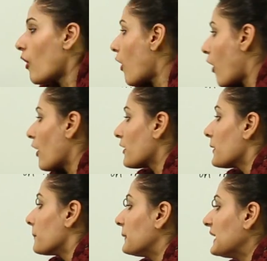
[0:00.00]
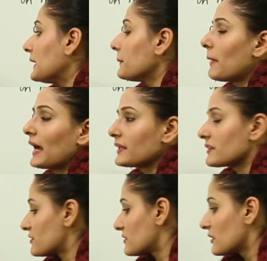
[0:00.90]
or mean
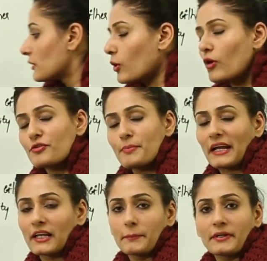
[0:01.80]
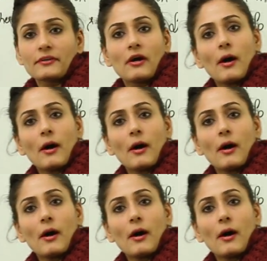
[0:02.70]
minus lower spec limit